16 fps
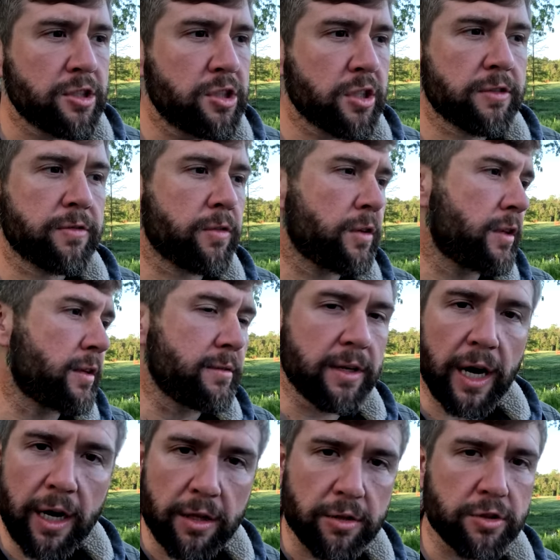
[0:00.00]
just for the
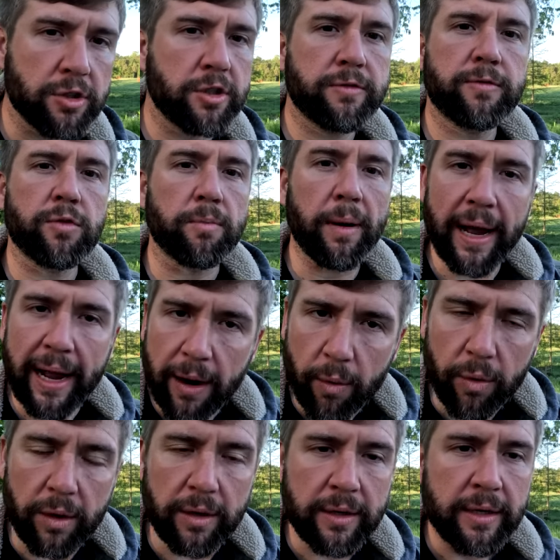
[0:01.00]
dollar, just for
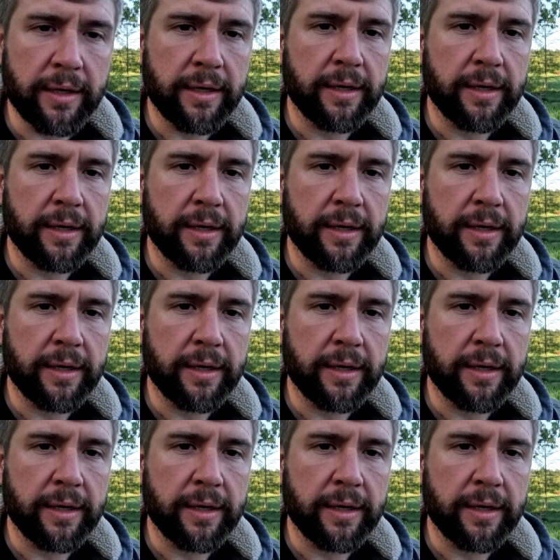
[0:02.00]
power.